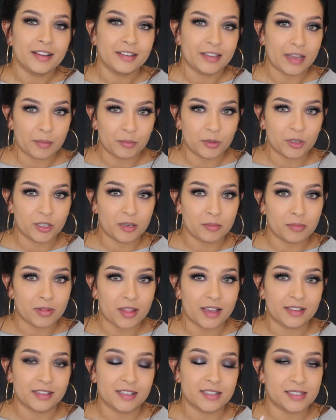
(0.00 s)
Now I'm gonna
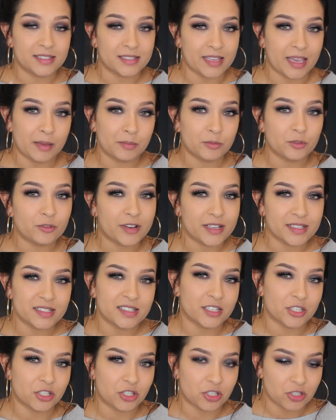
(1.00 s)
apply the same
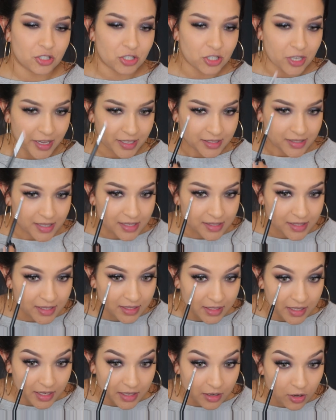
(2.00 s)
transition shades as I
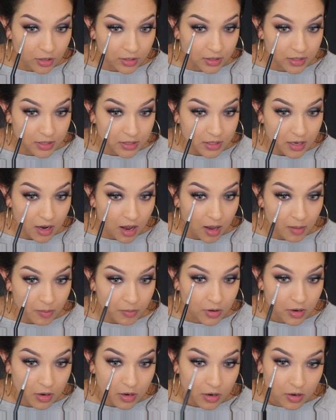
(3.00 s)
did on the
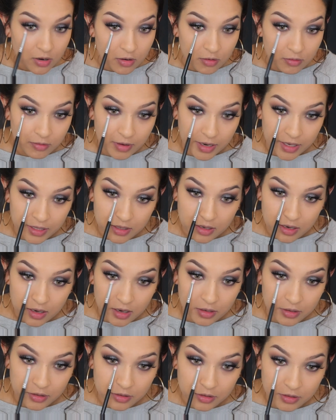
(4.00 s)
top, right
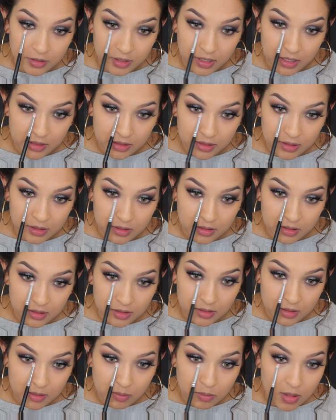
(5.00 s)
underneath
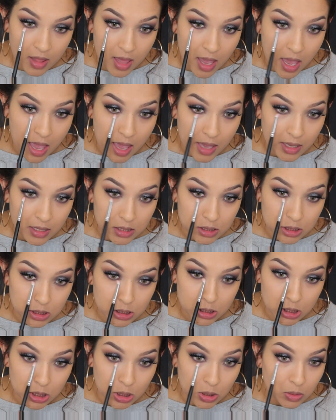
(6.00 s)
the black.
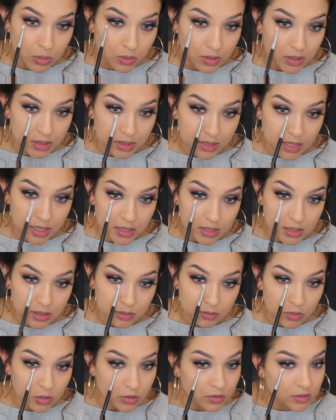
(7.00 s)
So it kind of
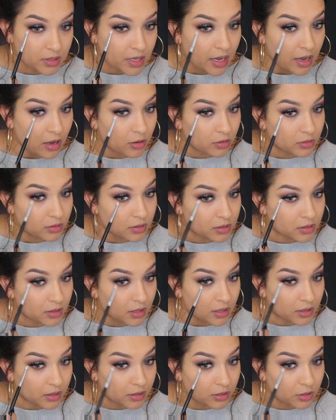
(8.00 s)
smokes out
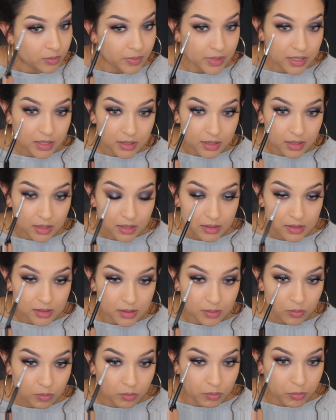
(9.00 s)
a little bit. It's
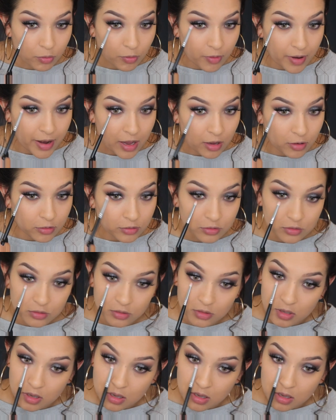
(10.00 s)
brown.